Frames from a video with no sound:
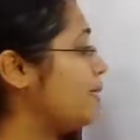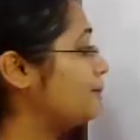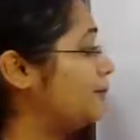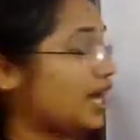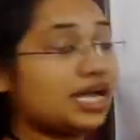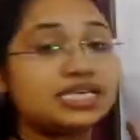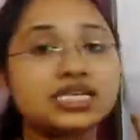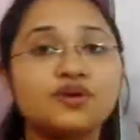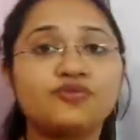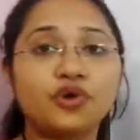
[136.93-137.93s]
but
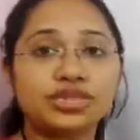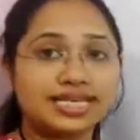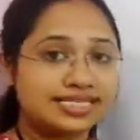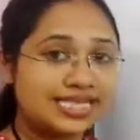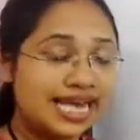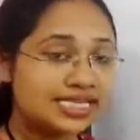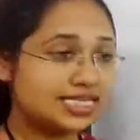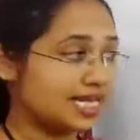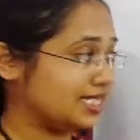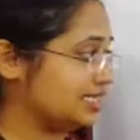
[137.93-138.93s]
for the
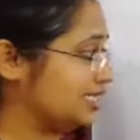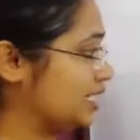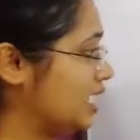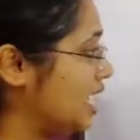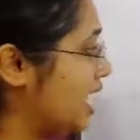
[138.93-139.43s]
sentence